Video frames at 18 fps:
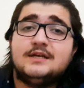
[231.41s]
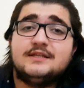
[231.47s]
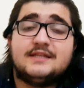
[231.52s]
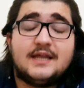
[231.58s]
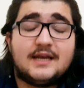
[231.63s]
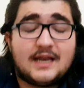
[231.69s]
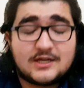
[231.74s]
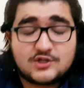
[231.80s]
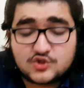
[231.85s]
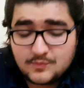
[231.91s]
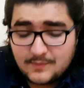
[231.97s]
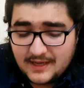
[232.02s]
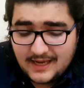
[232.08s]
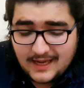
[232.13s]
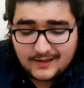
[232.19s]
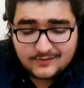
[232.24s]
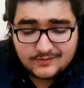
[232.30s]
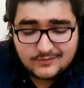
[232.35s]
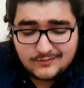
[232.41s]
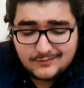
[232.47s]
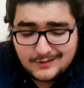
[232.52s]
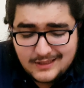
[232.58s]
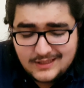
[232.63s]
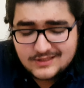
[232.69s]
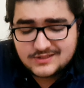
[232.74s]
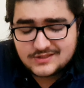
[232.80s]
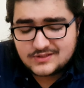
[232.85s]
Tenet has to make at
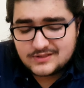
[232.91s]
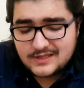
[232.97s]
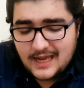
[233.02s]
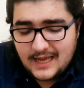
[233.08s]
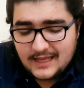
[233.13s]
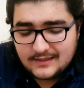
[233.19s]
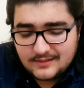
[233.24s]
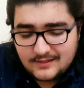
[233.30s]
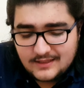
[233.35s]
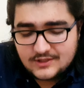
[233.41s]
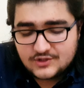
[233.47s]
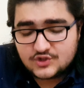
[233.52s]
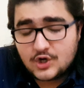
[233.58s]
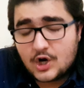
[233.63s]
least at least